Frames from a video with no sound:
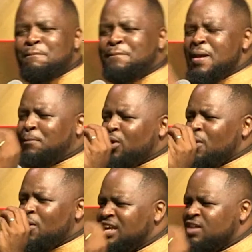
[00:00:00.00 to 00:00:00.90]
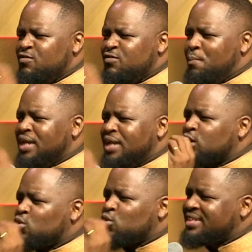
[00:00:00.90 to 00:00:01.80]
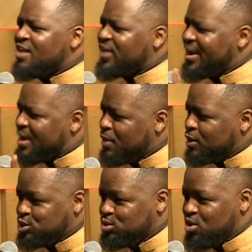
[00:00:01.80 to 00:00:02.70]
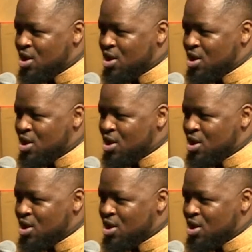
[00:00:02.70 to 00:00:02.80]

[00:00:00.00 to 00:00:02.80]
people believe you based on what they have heard about you.